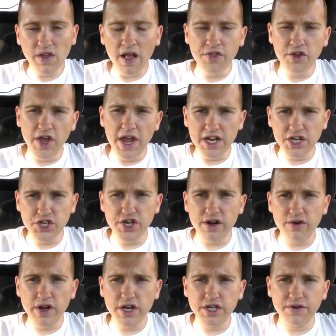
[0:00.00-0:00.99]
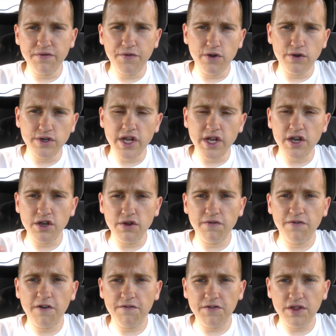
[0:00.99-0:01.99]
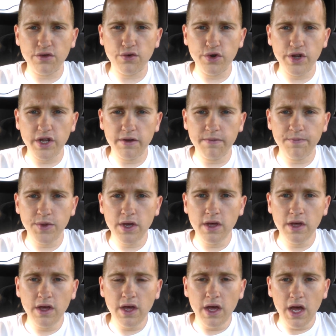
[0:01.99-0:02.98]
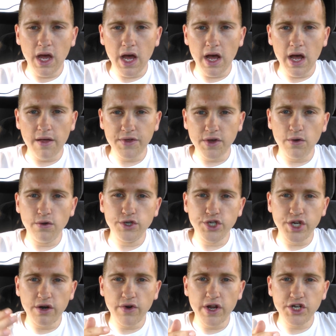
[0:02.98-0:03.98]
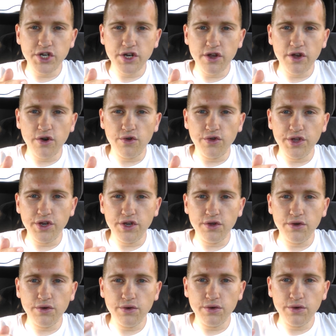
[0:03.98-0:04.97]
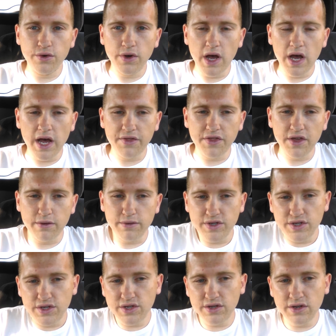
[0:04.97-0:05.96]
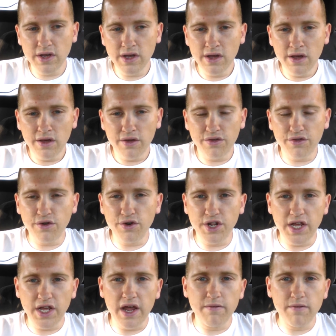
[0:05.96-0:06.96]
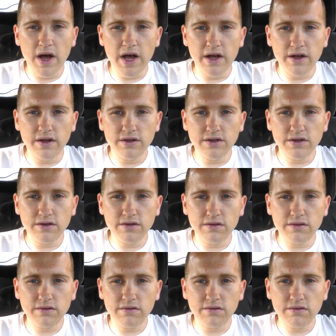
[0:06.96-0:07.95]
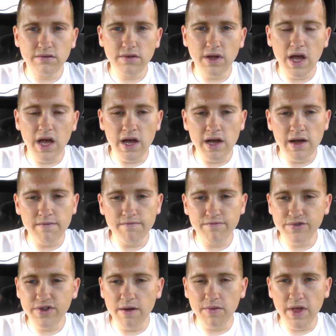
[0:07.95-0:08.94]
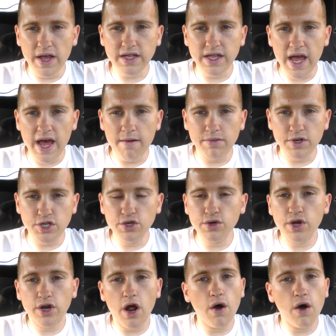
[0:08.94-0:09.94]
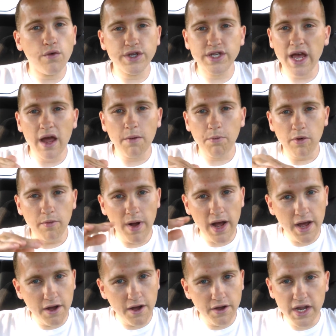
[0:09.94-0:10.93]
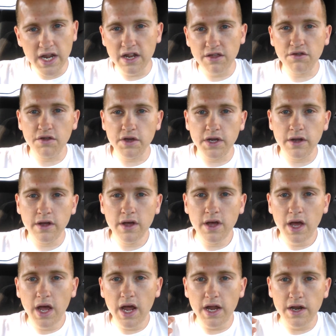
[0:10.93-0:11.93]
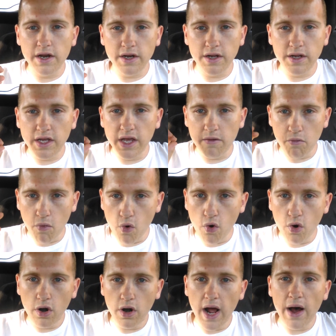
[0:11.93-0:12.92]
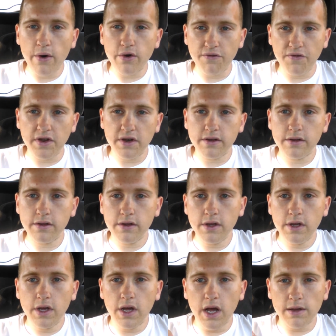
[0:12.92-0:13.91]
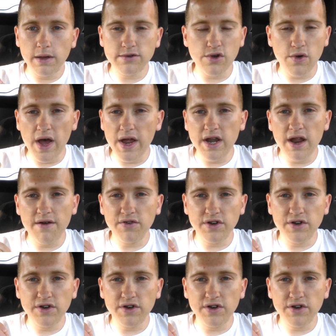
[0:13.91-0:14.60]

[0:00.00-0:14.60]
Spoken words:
The latest generation Volt can do 53. The old generation could only do, I think it was 38 miles, something like that. But you could always hypermile anything and get more out of it. So I